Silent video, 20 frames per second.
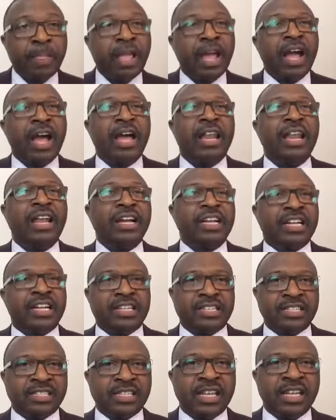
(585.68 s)
And like I
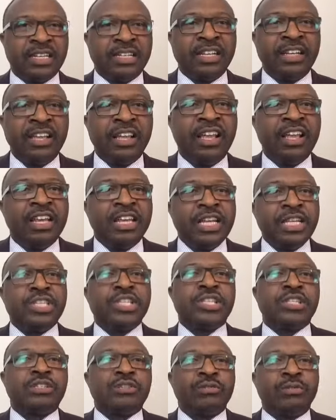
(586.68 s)
said, this
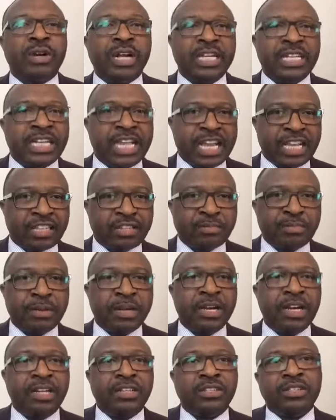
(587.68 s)
is where the
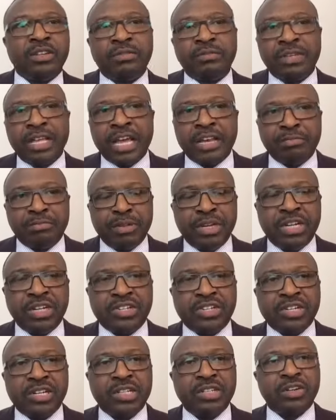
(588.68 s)
experience of the
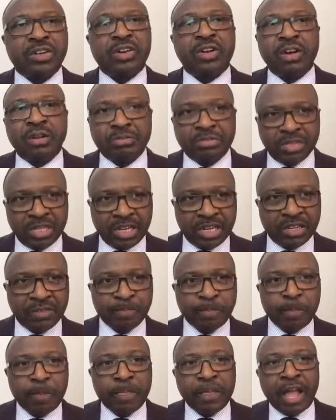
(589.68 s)
administrator comes in.
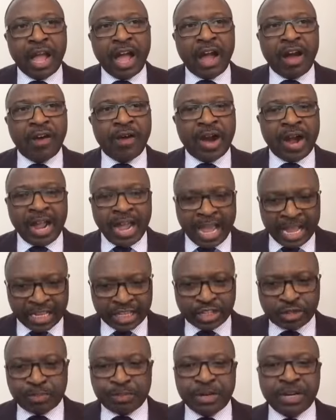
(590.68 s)
Our
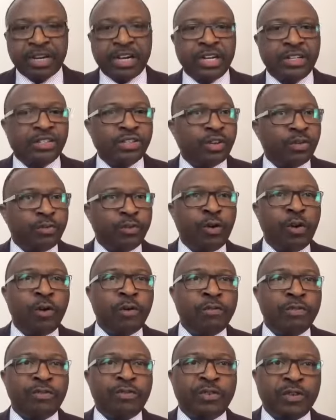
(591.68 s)
experience of
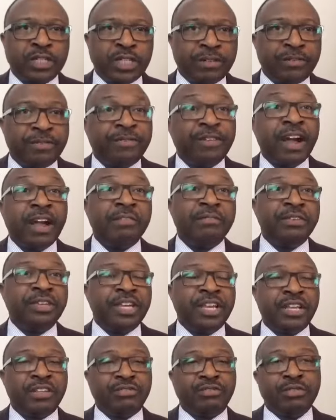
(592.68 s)
over 45
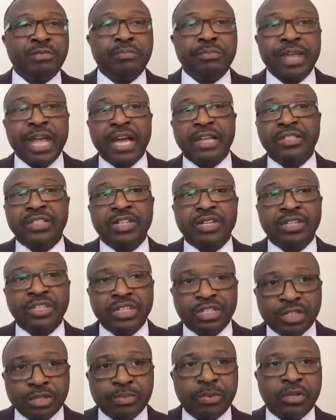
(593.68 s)
years will be at your
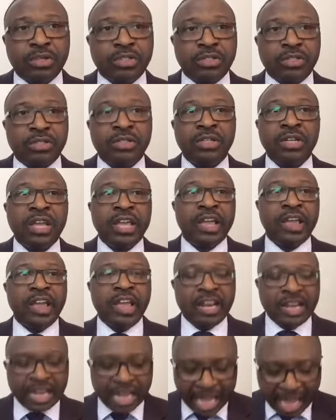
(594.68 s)
disposal
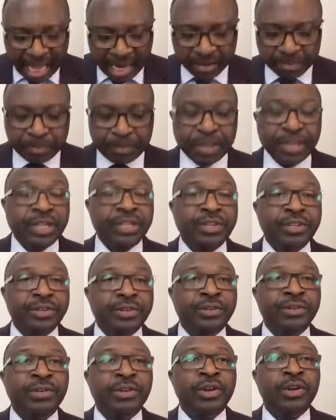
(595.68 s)
in helping you